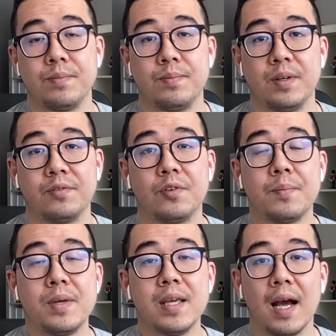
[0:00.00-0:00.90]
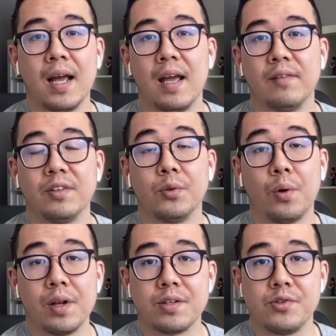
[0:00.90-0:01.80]
but for me, I have a
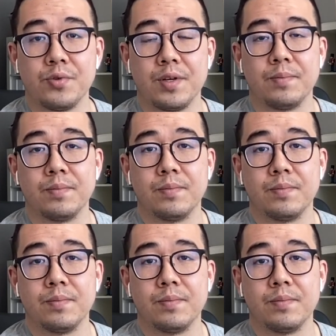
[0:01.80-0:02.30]
Nordic dream.